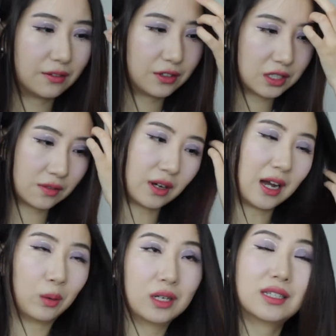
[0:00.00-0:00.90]
First of all,
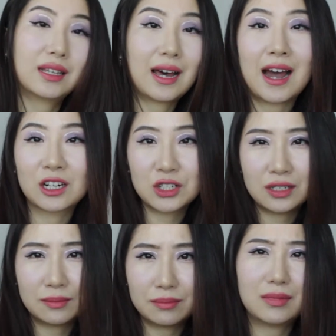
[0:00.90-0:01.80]
I want to say that
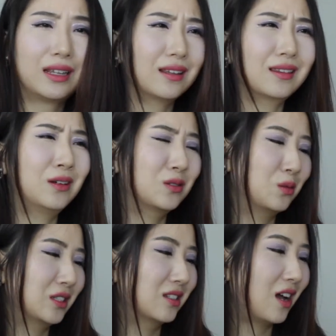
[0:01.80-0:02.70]
actually I think this
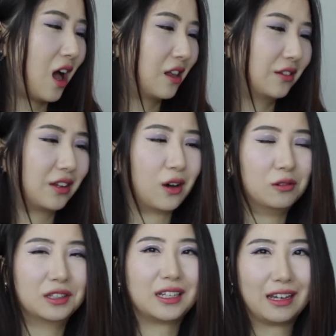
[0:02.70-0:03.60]
was the
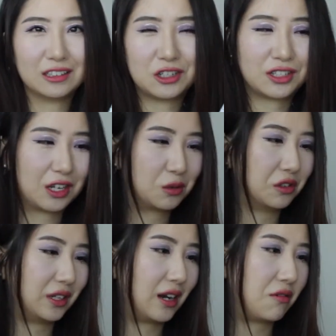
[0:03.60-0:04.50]
only English
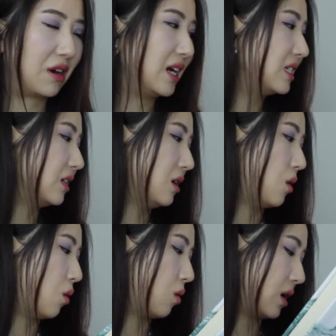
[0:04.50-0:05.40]
sequel that I read,
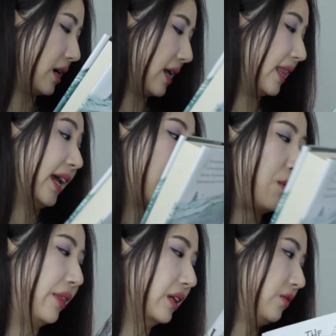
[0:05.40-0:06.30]
or like I
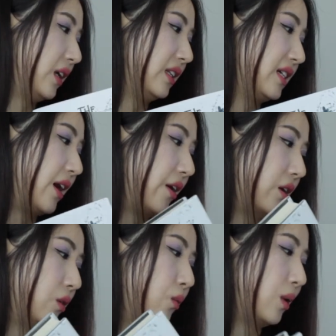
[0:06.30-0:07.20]
read the
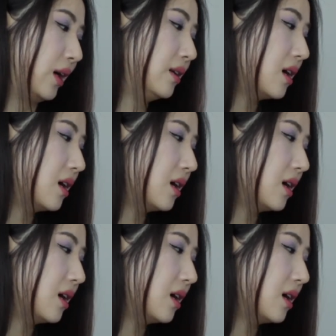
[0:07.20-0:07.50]
entire one.